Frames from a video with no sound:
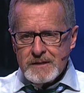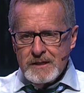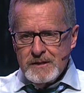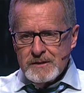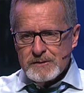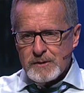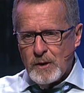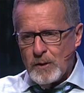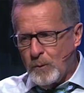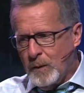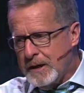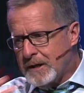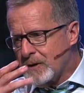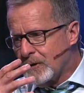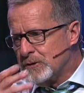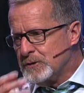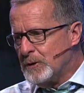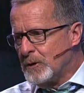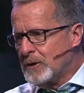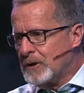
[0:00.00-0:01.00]
So a week or
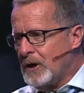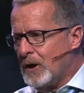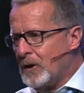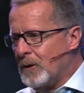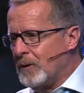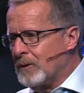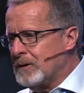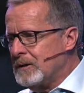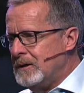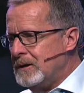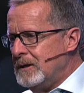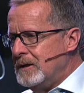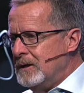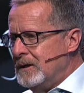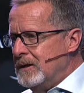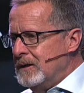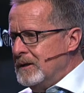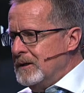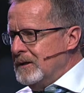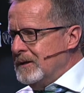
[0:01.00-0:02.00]
two ago,
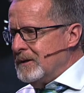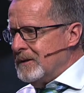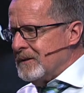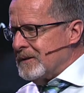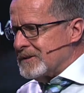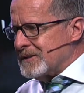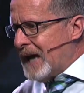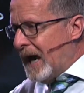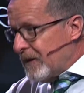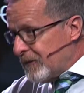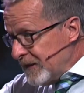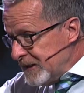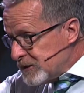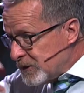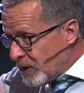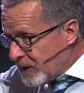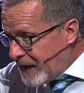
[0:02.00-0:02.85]
Southeastern